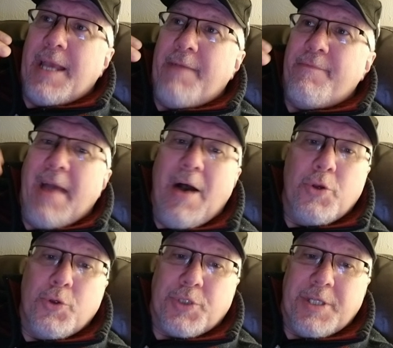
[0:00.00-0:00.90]
a
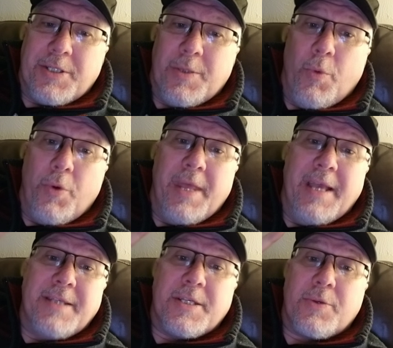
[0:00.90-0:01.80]
value system where
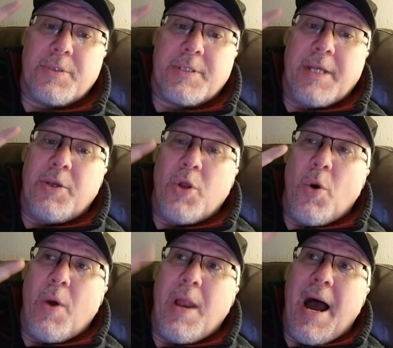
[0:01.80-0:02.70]
they sit there and say, you
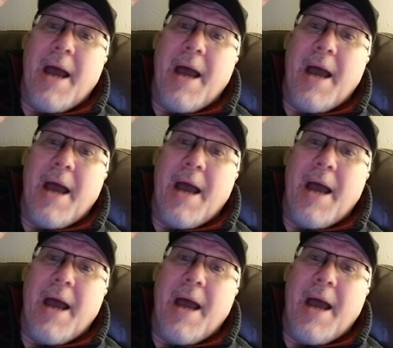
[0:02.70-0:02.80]
know what,